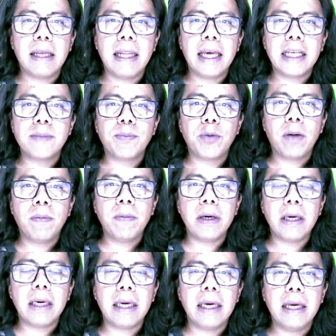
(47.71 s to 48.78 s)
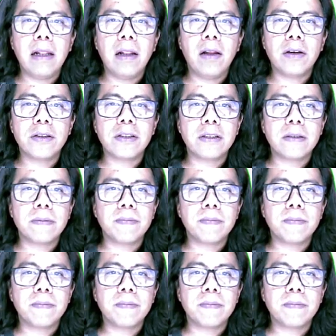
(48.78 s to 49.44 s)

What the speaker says: next prompt is lost.